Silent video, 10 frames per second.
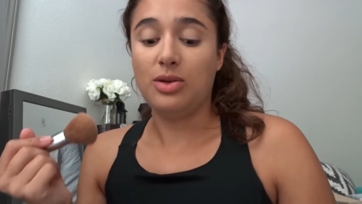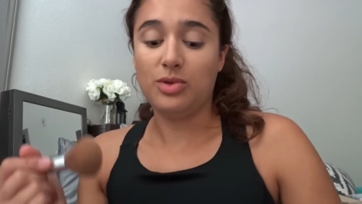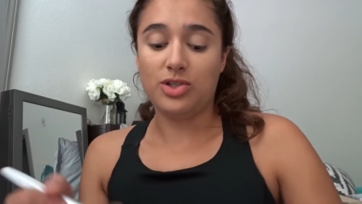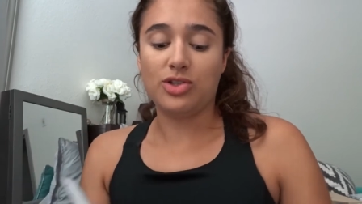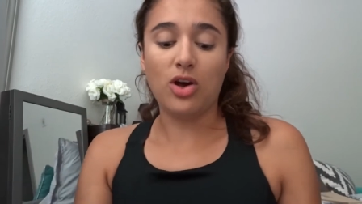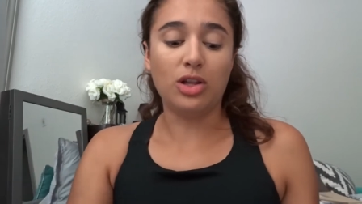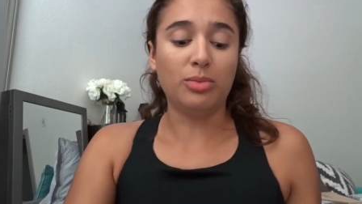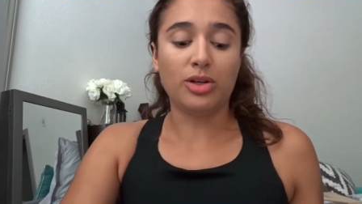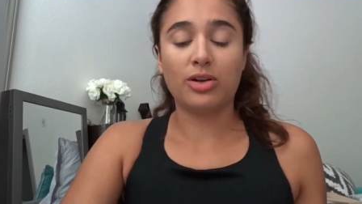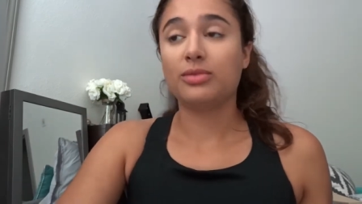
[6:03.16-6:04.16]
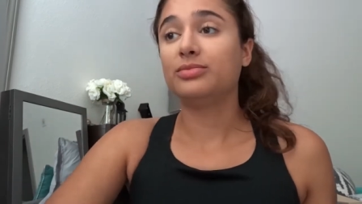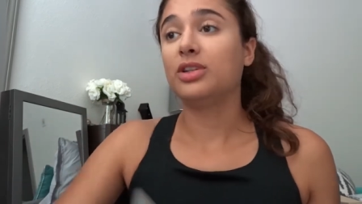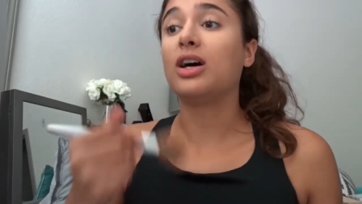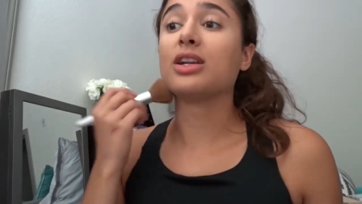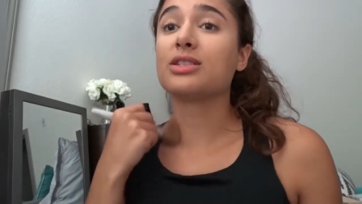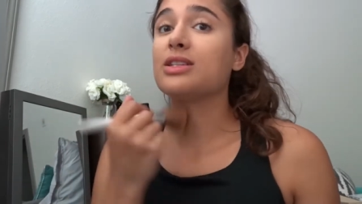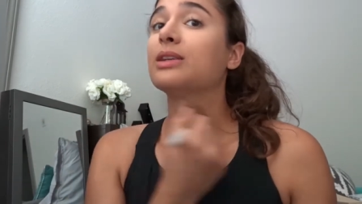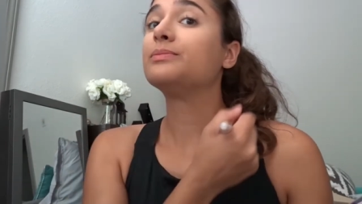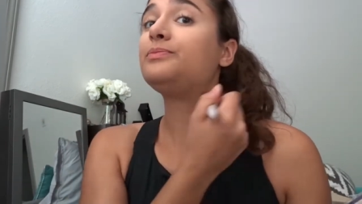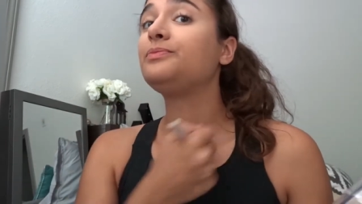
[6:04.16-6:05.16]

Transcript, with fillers: it was just all a blur, honestly.